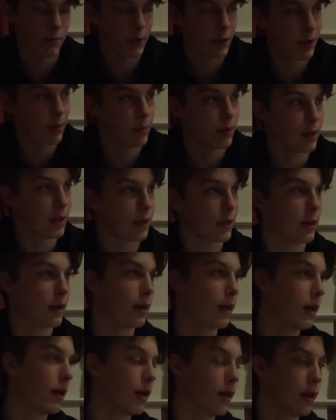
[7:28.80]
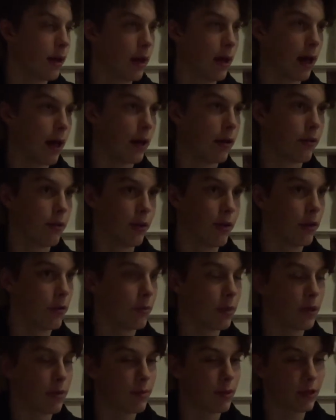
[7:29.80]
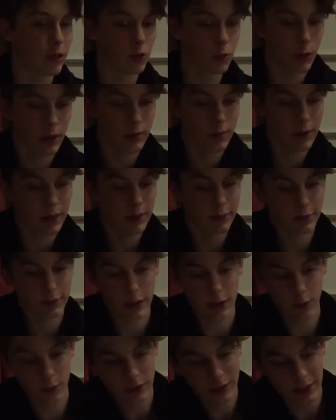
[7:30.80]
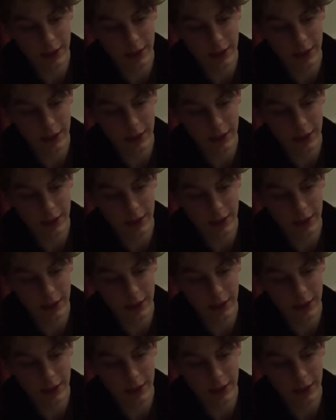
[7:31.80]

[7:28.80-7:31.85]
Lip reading: Maybe, I don't know, maybe like 20 meters out, we